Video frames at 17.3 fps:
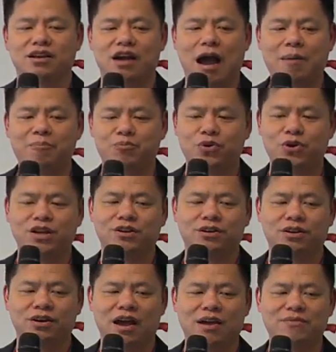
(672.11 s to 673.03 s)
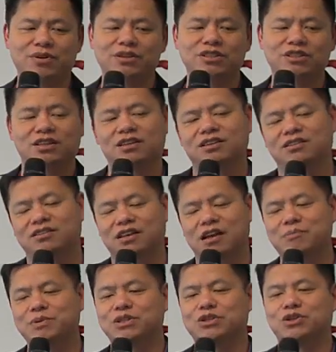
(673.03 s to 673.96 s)
operator having to
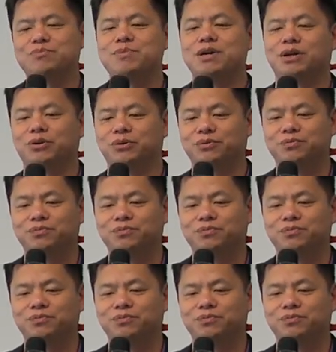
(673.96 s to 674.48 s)
come into the middle.